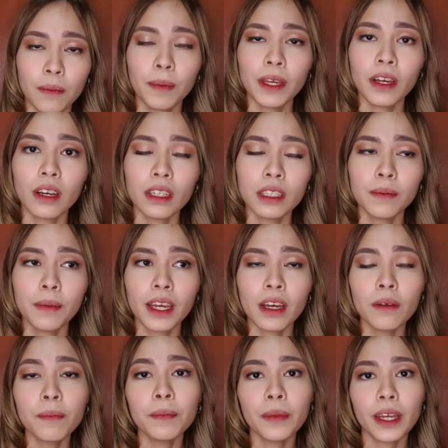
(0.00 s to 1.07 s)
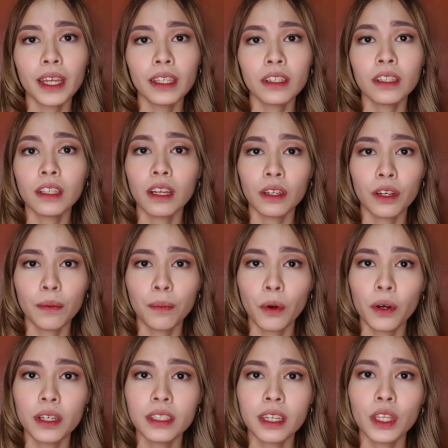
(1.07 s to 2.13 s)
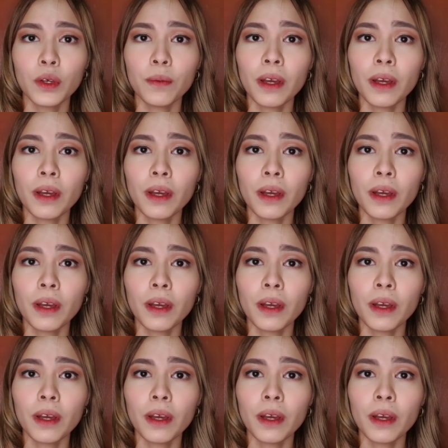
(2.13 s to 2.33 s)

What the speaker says: because makeup might clog your pores and